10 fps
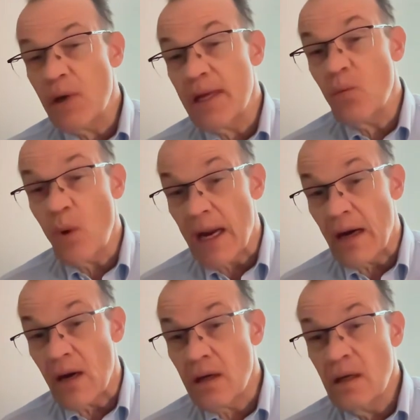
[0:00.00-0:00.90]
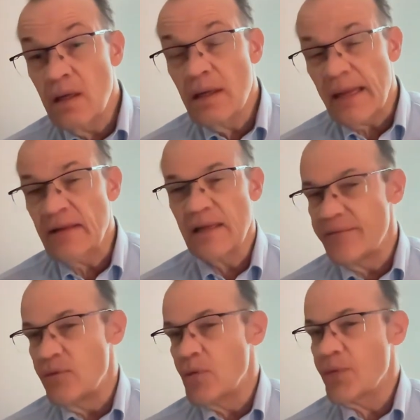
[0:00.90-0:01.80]
we wear a
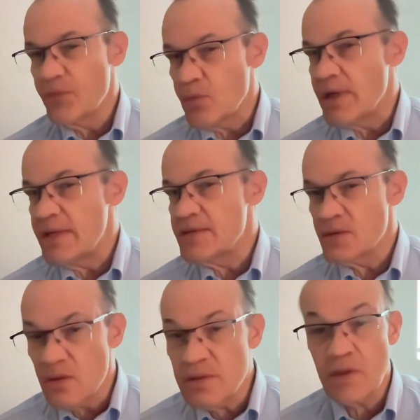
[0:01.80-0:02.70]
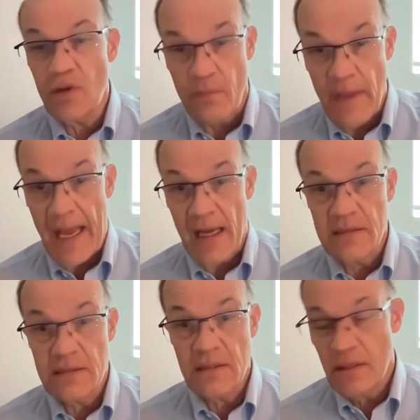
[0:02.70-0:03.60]
level 3 surgical
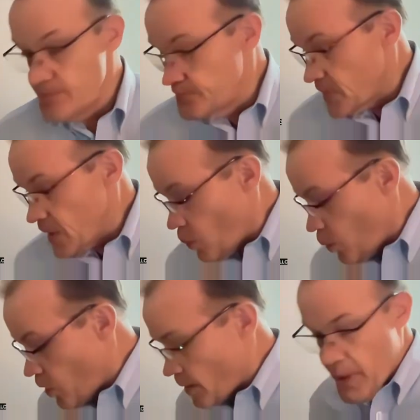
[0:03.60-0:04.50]
mask, or